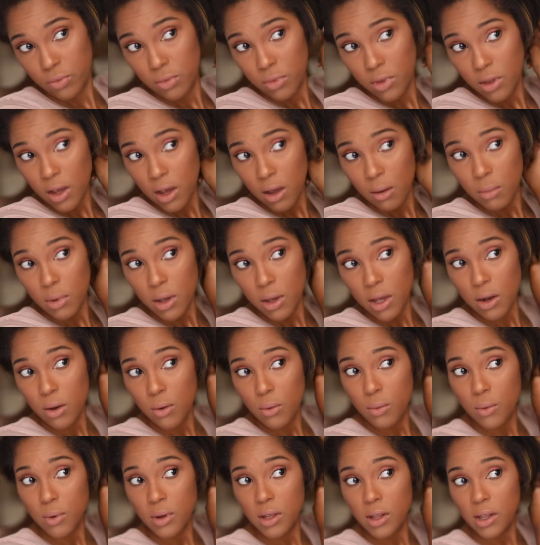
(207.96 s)
Now I'm gonna
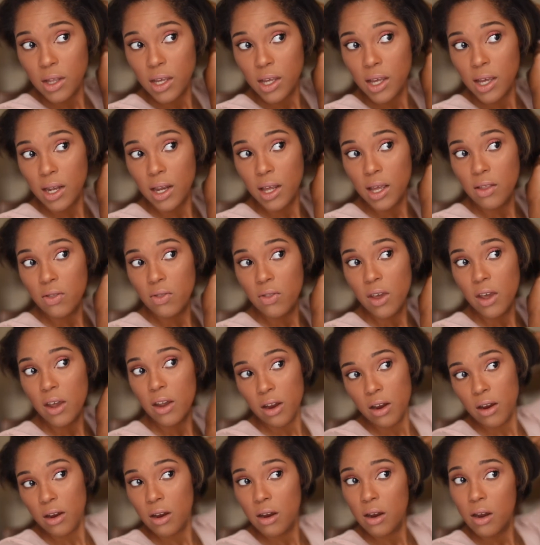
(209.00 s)
really get in
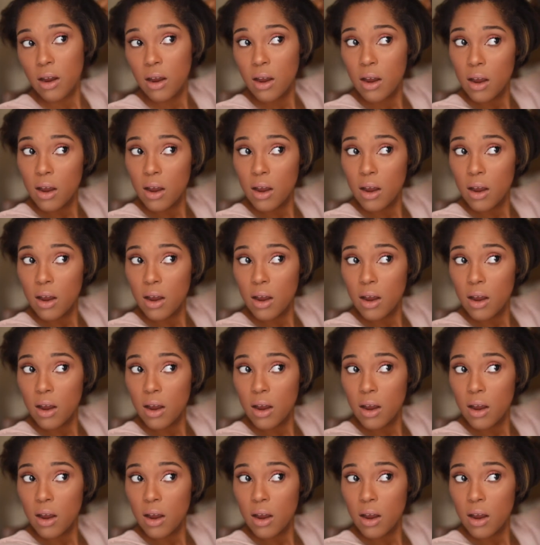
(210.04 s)
there